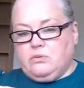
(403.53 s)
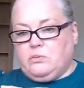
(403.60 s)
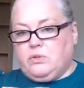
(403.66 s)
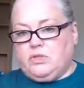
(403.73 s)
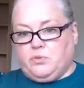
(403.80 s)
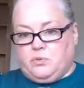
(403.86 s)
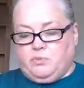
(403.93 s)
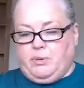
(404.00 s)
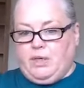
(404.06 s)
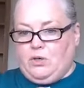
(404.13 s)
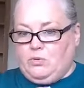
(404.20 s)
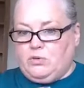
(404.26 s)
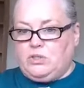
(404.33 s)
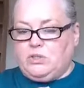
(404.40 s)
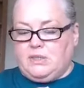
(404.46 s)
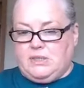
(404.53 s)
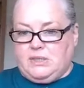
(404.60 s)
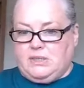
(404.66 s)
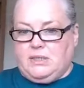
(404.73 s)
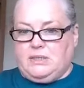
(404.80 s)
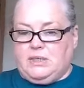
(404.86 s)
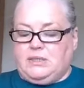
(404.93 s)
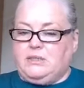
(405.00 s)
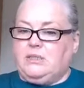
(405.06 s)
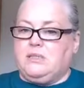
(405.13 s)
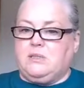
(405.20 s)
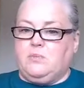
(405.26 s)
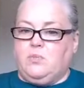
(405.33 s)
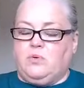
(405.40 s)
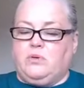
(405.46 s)
which would be good, because I said that
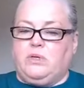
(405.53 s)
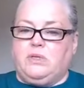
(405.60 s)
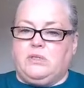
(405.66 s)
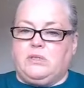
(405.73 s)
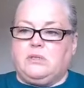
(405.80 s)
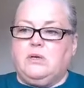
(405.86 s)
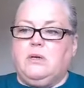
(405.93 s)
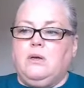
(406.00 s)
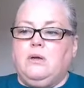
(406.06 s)
this morning's